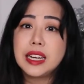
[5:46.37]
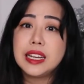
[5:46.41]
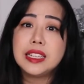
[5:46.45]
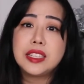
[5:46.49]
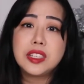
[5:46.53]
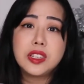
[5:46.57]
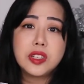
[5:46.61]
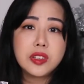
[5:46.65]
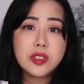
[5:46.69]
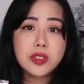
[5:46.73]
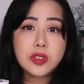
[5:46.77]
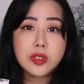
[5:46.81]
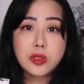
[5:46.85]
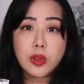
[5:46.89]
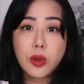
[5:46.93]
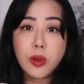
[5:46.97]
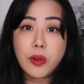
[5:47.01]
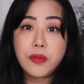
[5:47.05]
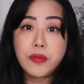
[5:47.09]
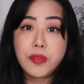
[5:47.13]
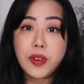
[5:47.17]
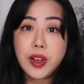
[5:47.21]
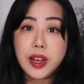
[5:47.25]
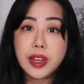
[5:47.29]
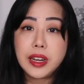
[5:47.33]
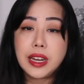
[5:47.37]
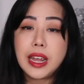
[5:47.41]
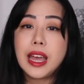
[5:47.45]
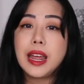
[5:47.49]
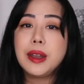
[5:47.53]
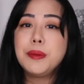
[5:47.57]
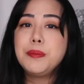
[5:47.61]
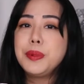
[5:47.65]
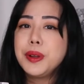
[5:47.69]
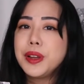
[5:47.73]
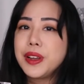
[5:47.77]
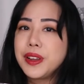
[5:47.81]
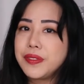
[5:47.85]
It's just so fun
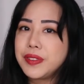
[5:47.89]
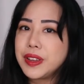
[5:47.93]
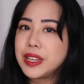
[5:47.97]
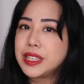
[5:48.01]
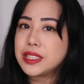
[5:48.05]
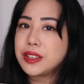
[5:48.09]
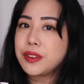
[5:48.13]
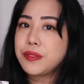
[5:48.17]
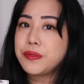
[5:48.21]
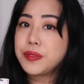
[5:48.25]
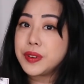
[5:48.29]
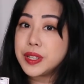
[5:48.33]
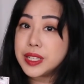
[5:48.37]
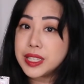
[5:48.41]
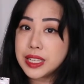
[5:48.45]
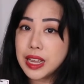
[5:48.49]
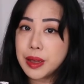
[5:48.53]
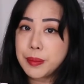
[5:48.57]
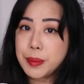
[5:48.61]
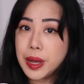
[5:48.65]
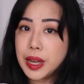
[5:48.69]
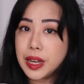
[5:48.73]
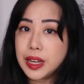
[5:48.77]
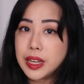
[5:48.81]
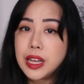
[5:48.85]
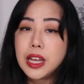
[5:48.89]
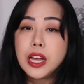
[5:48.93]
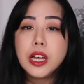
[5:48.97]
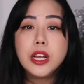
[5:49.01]
and perfect for summer.